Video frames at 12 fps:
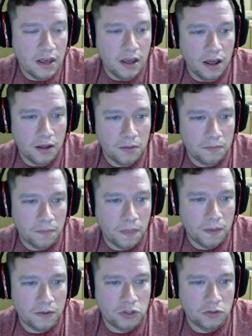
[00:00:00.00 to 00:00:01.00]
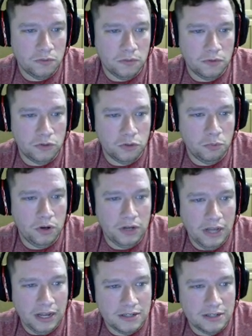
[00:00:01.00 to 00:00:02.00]

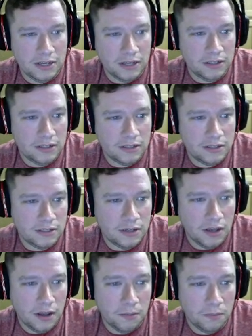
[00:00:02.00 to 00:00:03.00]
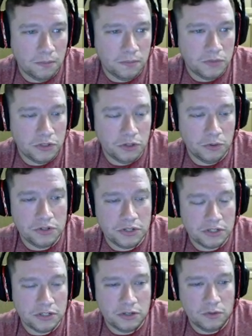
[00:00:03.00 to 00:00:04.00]
2.9 seconds, 0 to
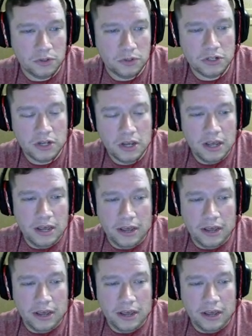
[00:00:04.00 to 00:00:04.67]
60, which,